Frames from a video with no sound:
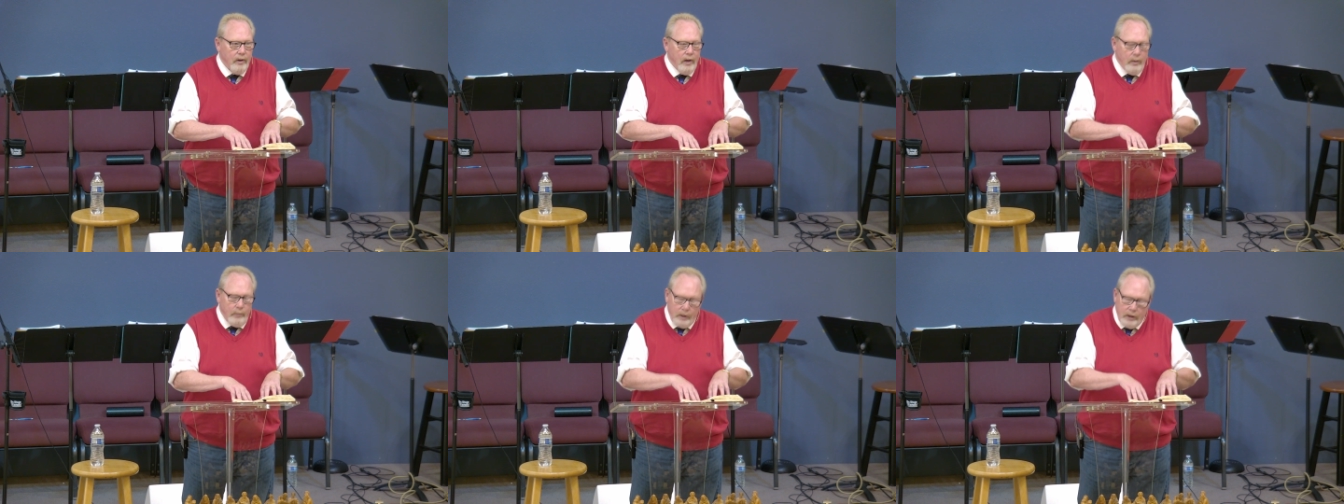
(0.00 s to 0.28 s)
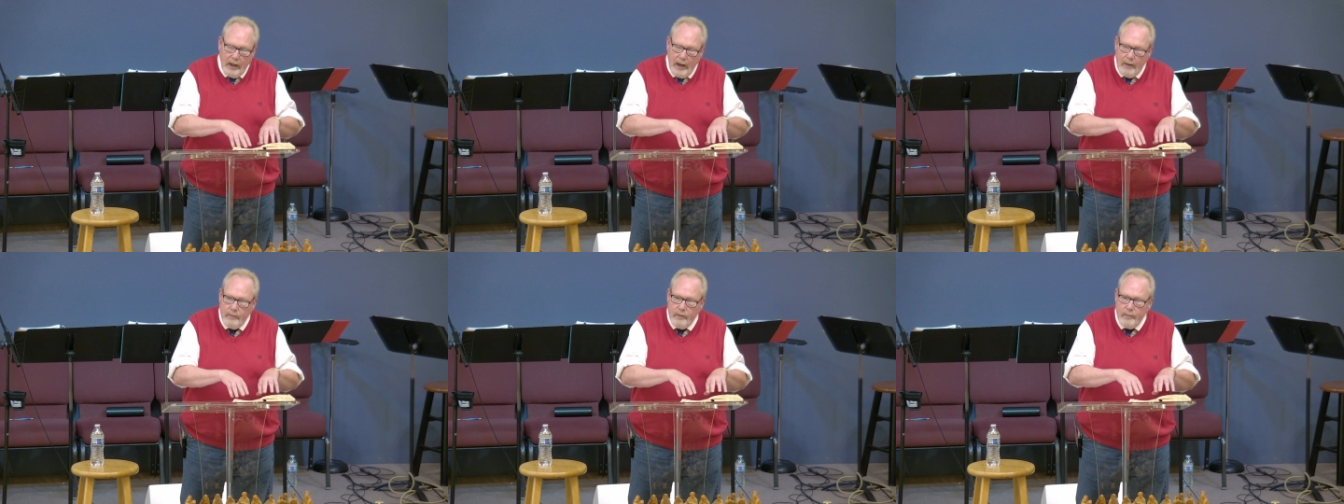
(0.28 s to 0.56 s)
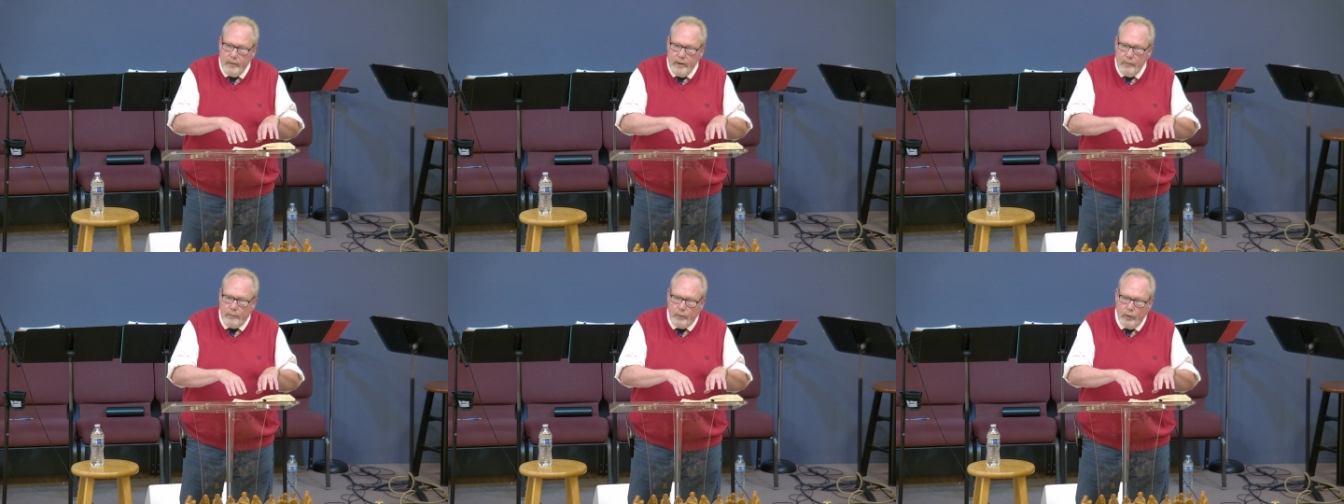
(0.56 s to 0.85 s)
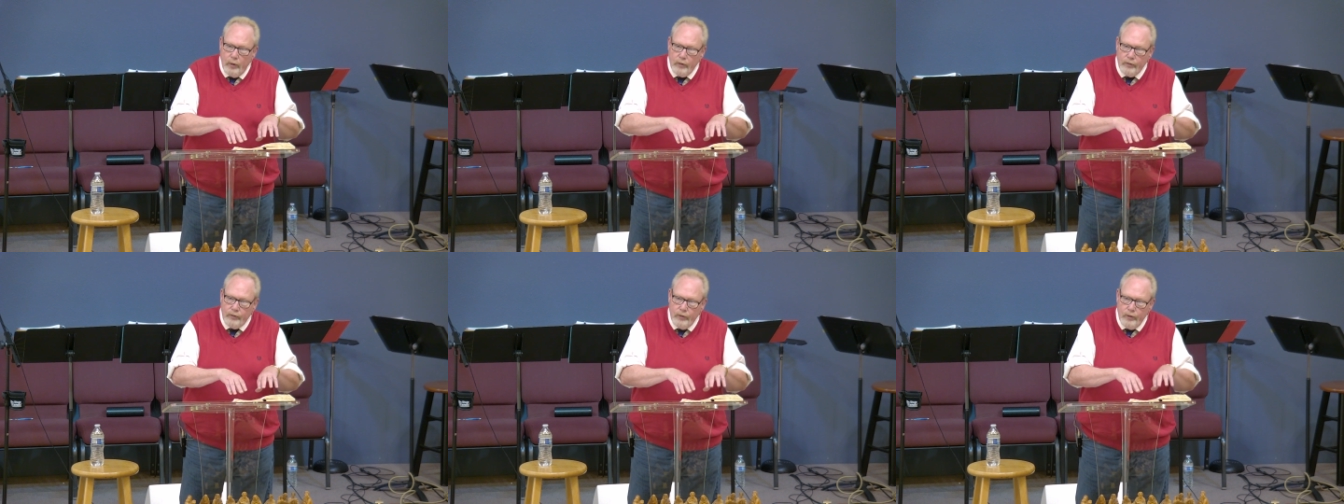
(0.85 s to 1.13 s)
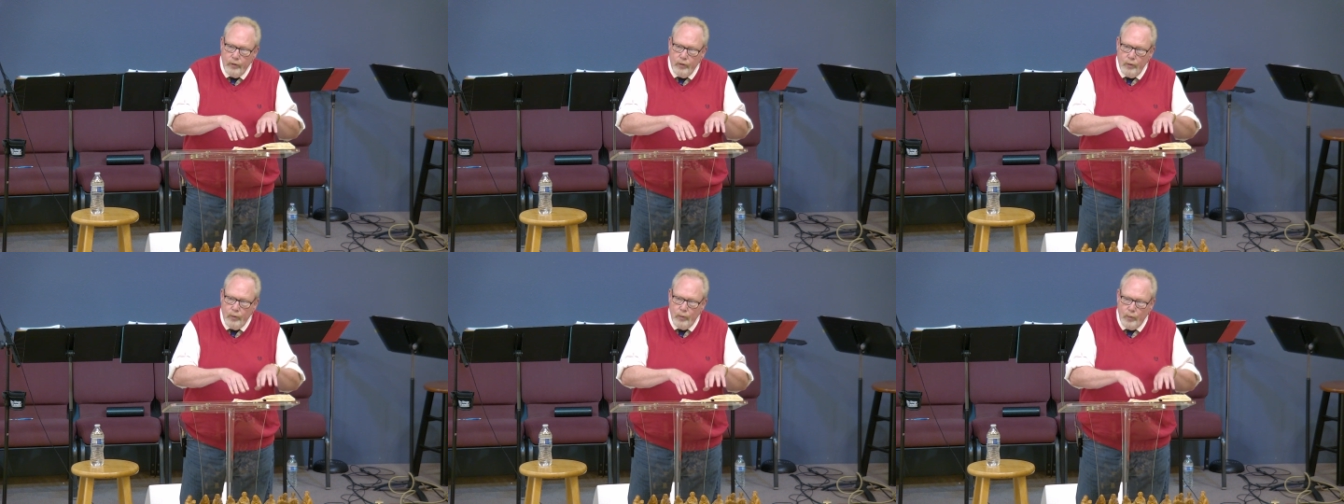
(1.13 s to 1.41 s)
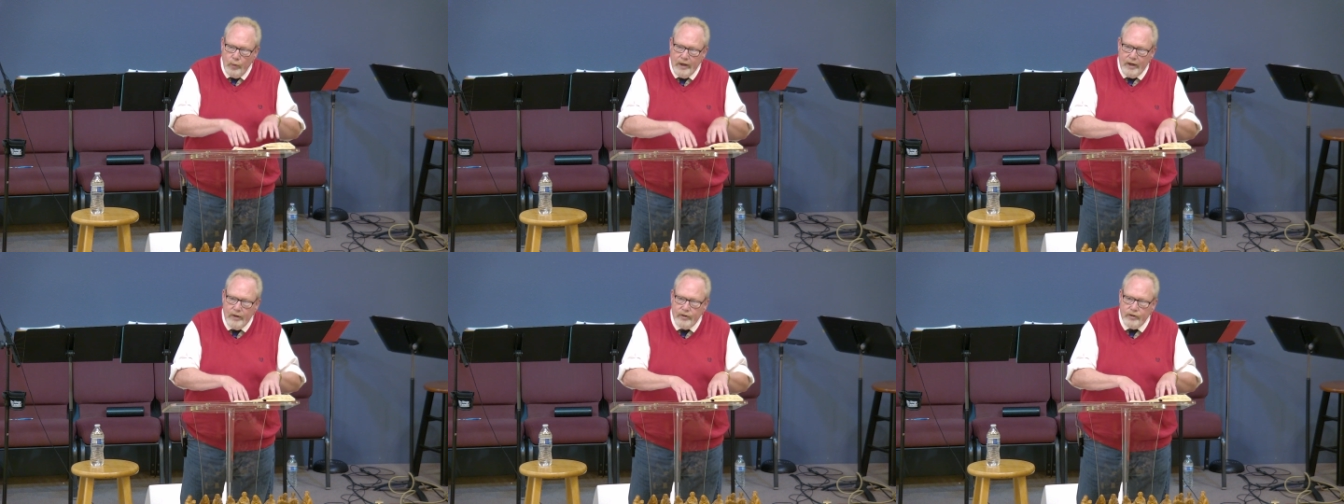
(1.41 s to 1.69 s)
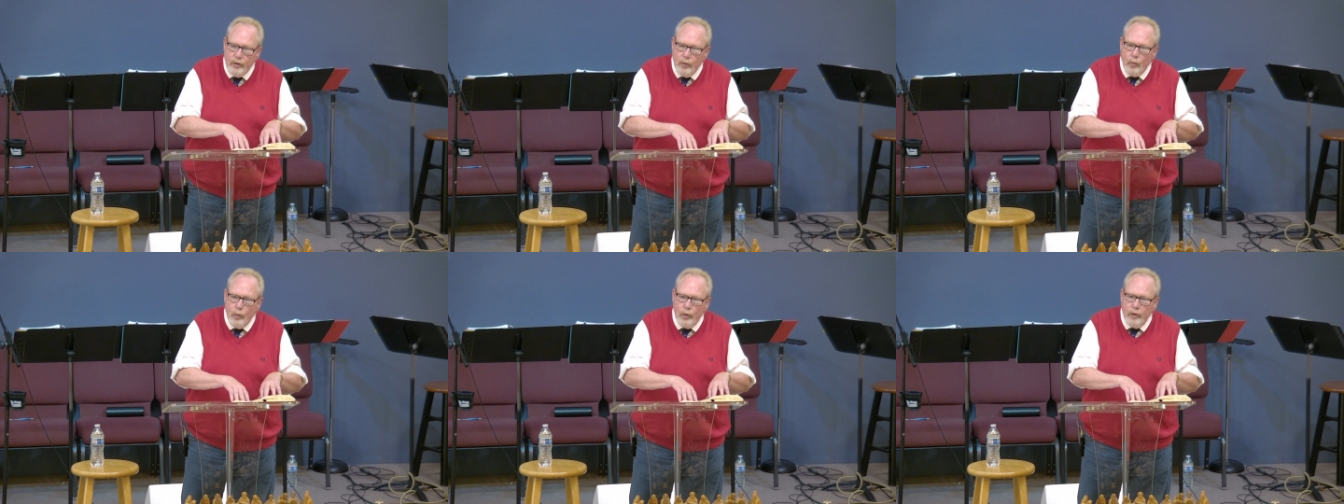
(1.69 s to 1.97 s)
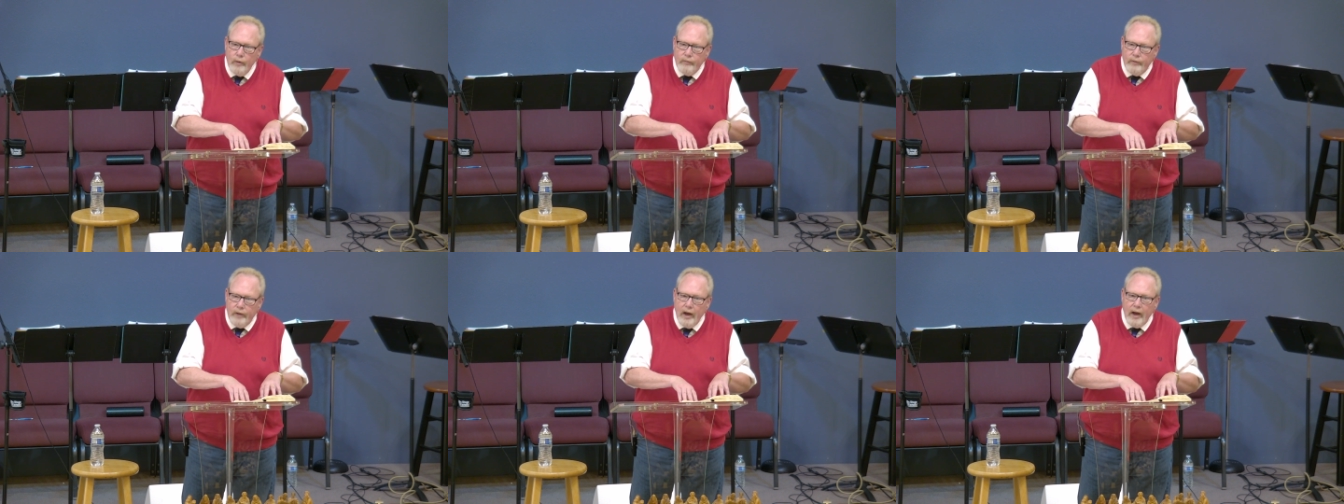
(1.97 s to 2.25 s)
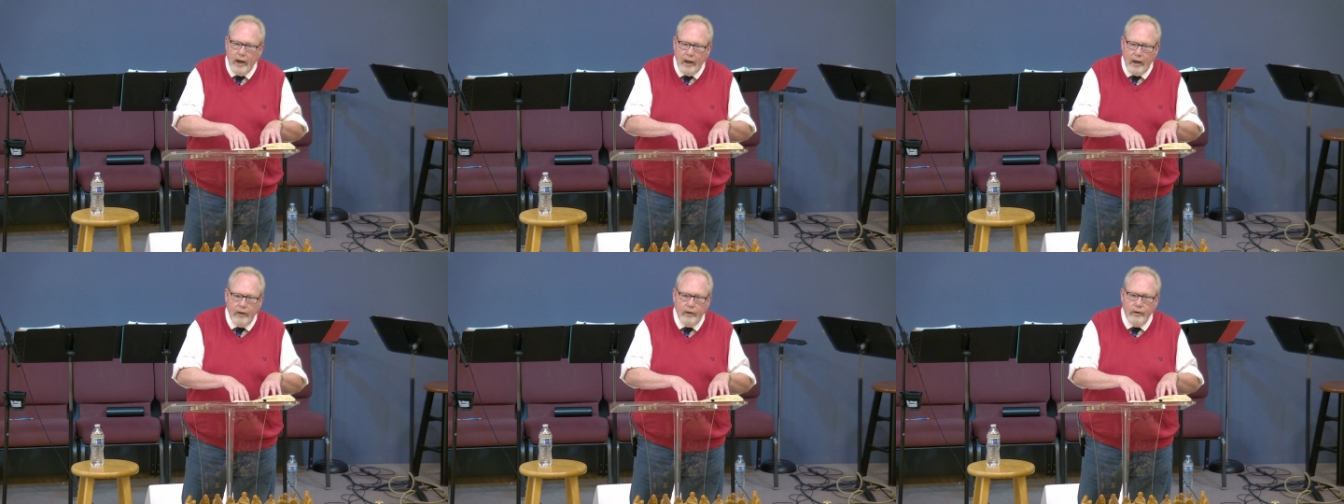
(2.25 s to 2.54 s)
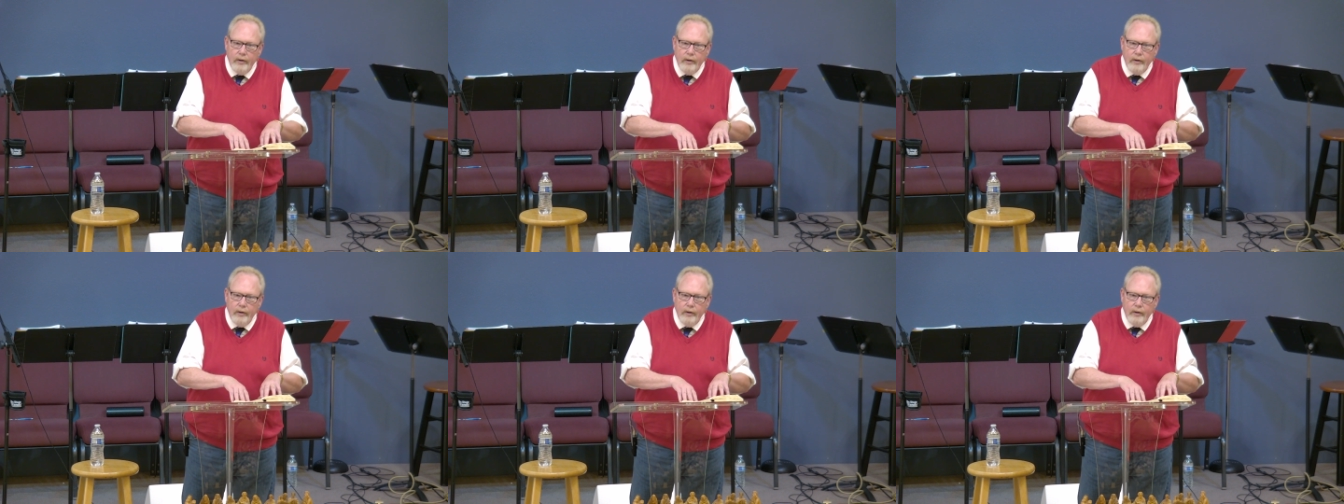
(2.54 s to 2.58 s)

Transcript: I claim to be a person who reads the Word of God.